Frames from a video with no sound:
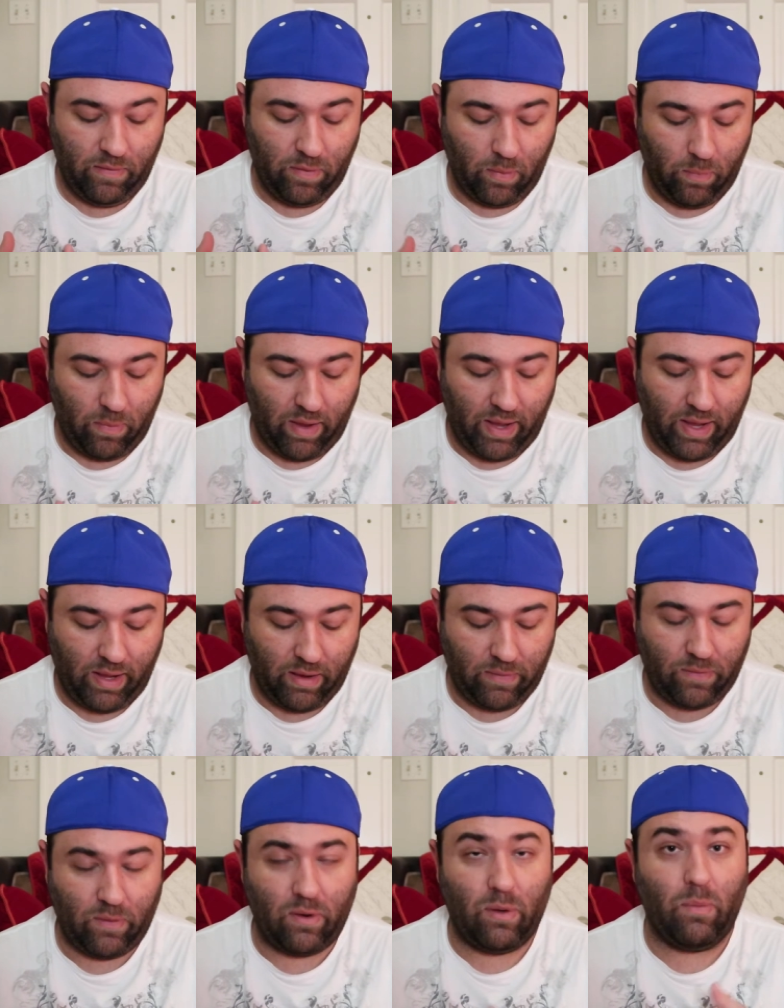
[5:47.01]
The way
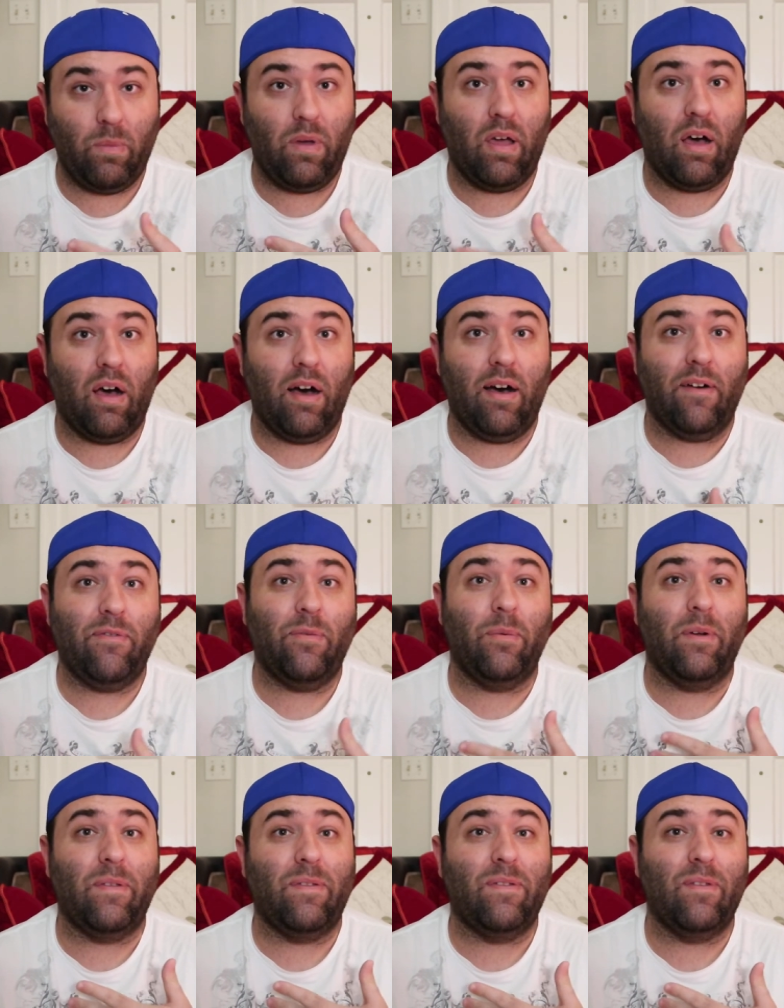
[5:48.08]
Asuna went off
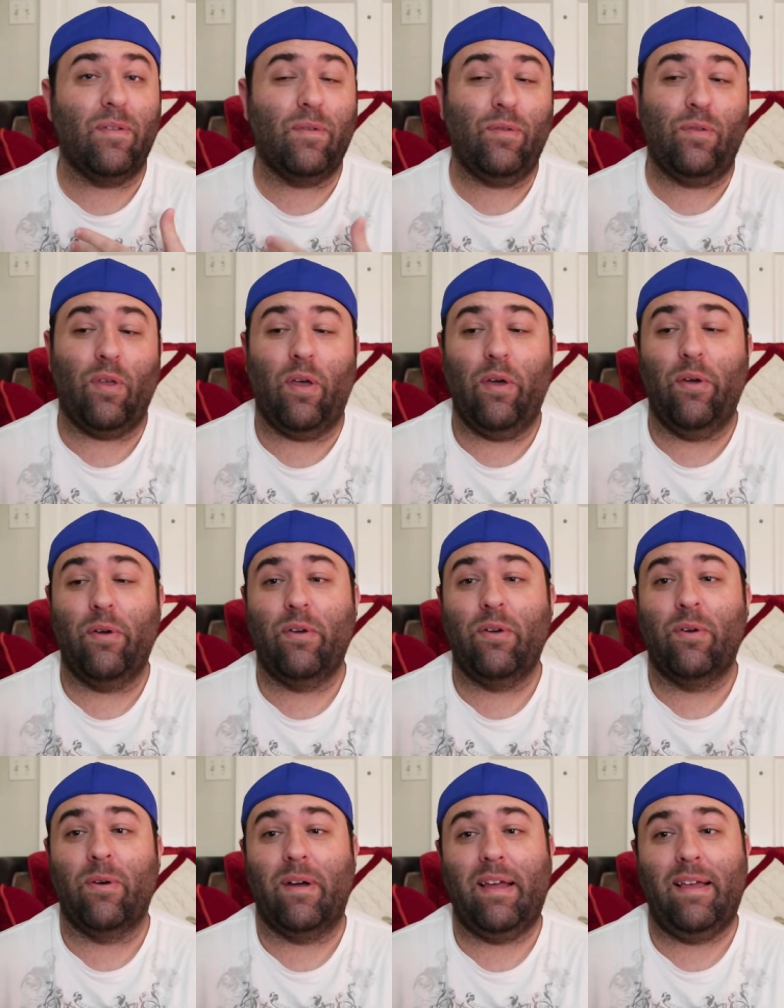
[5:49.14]
was so
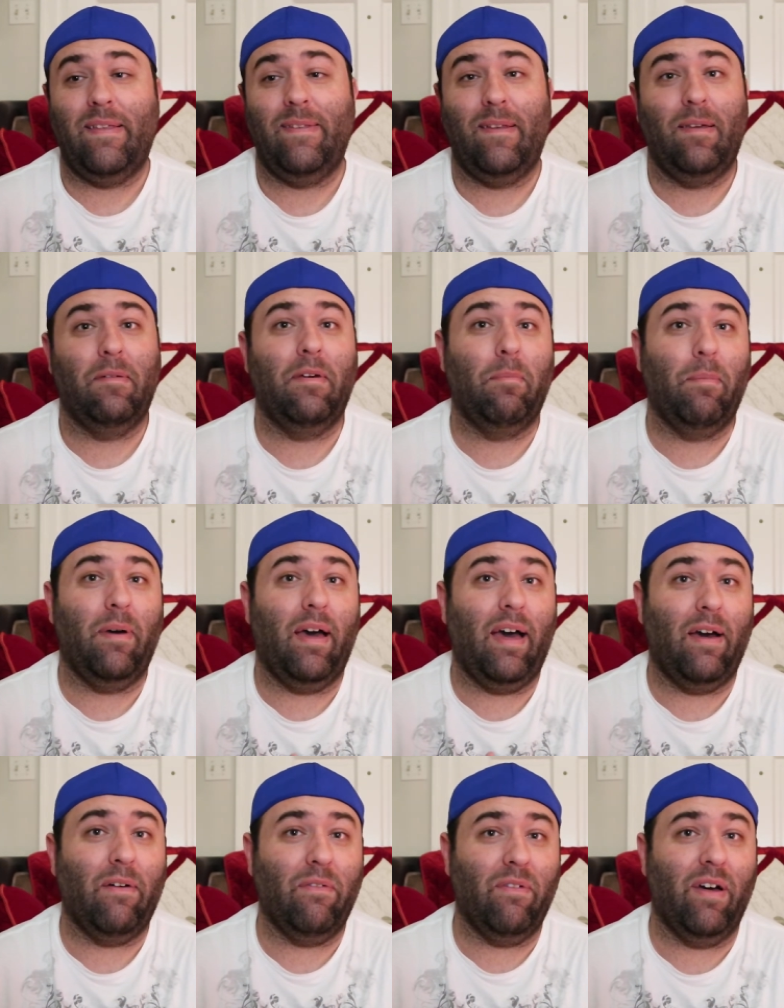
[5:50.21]
crazy, but
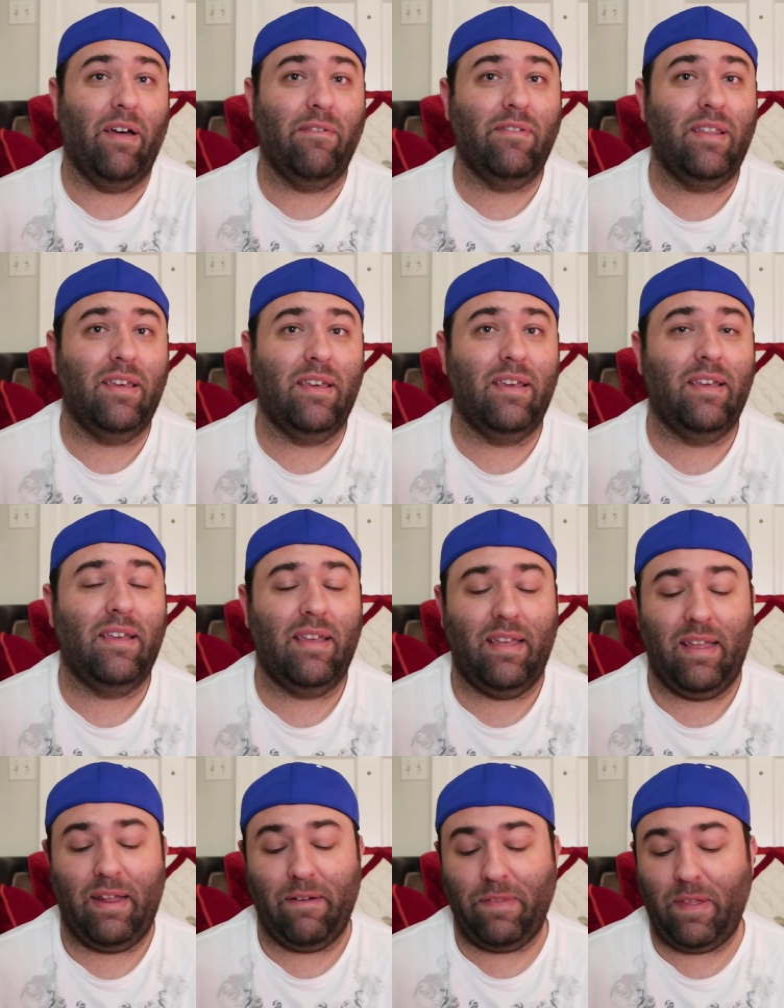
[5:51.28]
I loved it.
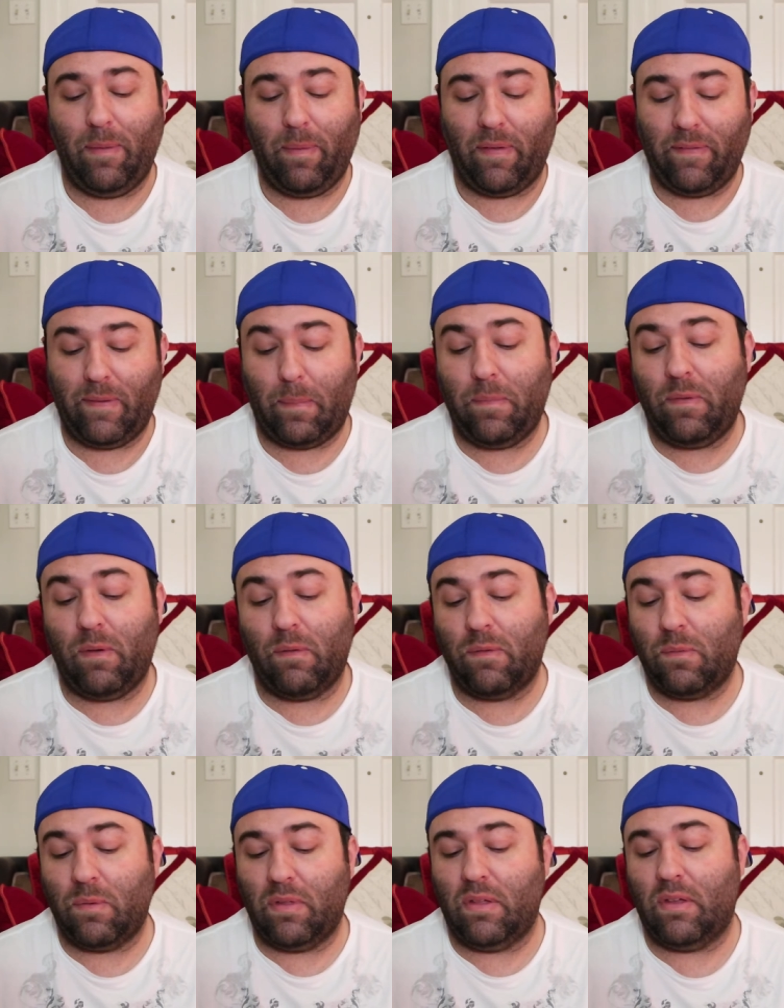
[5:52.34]
Everything about this episode
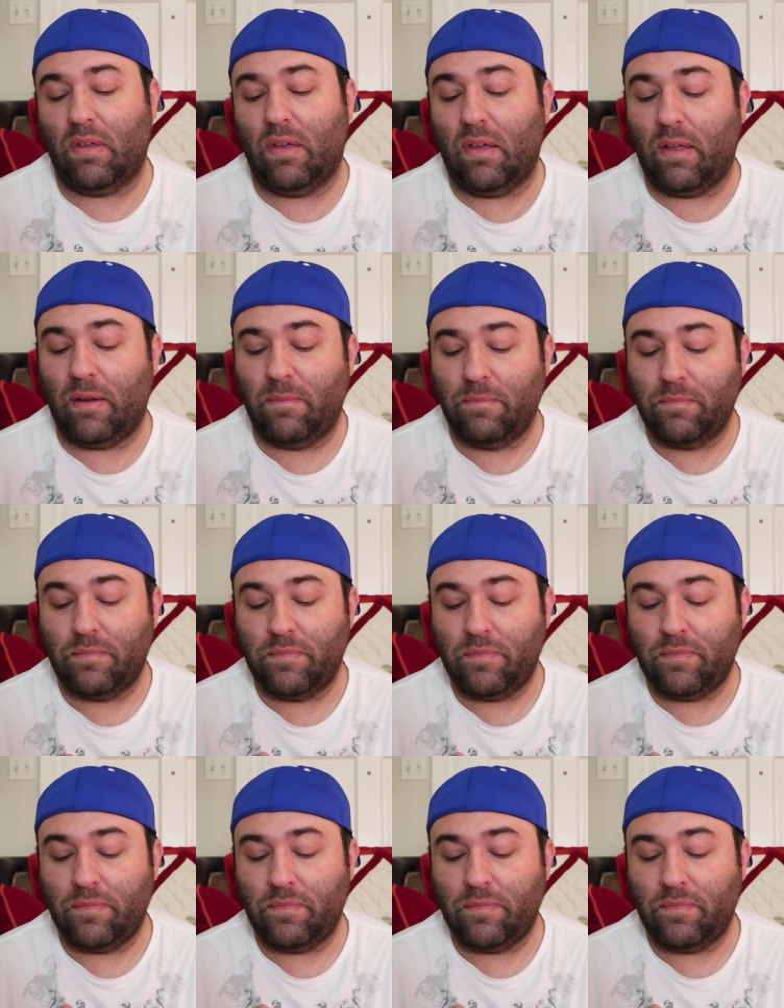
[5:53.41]
was really good.